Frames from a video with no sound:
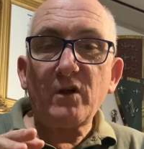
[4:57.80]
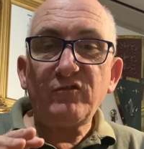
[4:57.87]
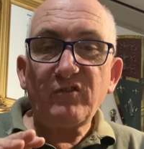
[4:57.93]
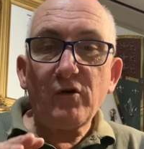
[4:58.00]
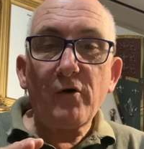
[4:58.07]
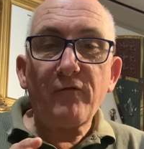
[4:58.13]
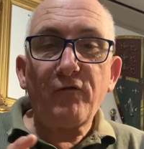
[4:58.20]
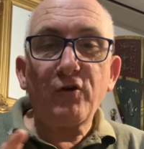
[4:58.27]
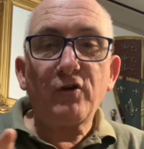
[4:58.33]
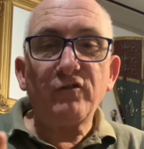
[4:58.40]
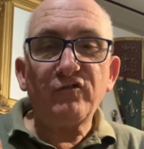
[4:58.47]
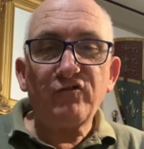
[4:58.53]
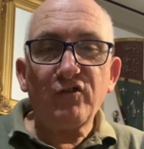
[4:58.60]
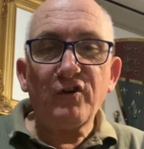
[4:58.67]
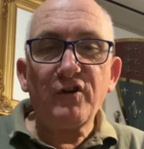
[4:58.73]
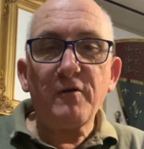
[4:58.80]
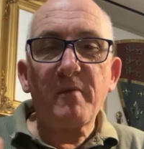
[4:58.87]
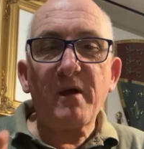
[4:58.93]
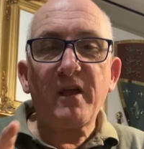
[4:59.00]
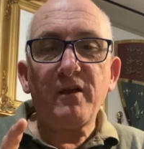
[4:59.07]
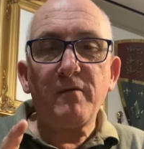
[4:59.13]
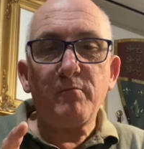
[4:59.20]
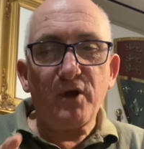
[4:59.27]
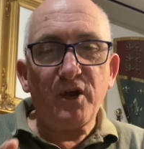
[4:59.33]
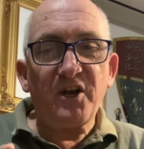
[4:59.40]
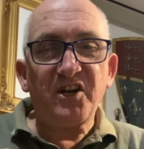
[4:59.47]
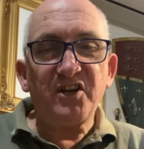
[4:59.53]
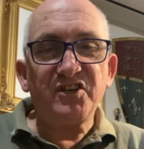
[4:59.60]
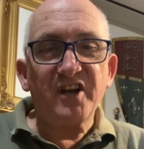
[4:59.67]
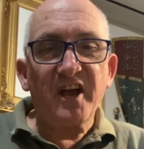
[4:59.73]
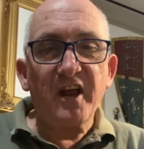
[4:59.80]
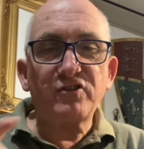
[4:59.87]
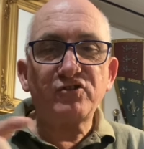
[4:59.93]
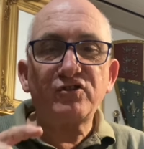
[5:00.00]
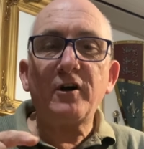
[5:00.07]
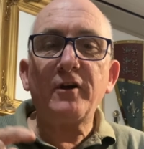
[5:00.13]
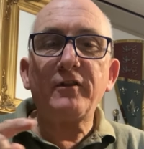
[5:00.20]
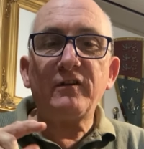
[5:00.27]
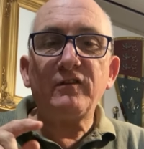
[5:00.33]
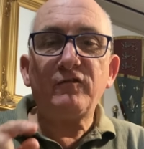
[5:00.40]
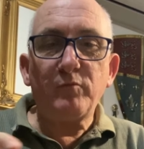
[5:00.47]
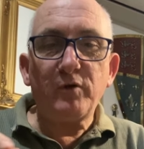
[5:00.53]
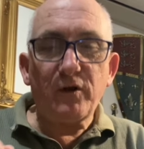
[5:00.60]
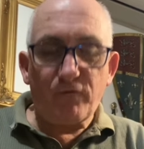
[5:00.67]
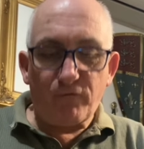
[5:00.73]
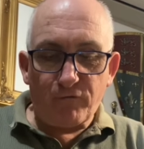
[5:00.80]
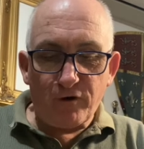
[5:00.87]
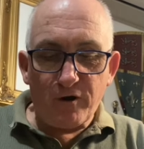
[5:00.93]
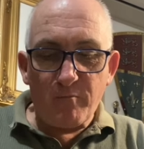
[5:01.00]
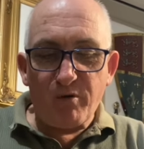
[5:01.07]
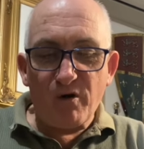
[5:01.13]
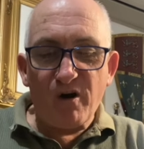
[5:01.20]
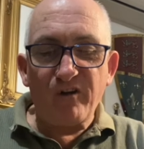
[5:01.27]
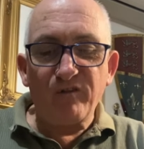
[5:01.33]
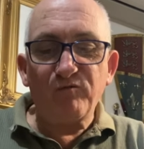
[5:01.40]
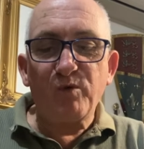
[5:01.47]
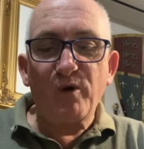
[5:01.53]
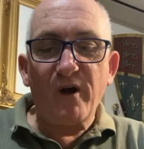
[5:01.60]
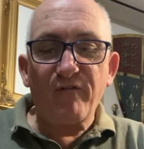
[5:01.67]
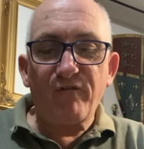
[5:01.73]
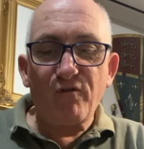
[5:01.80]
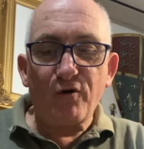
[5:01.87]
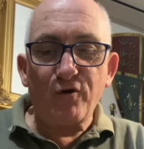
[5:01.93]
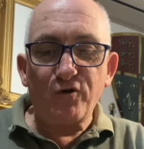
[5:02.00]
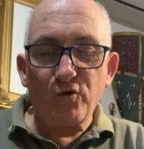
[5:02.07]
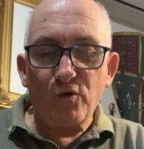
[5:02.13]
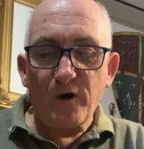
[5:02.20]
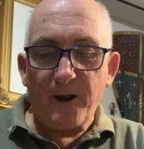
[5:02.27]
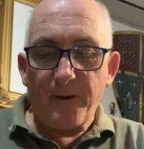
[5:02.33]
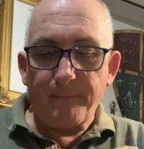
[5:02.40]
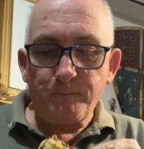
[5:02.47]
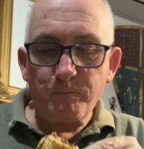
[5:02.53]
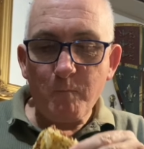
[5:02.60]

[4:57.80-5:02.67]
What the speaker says: So if you're concerned about your meat intake, try these meat-free pies by 4 and 20.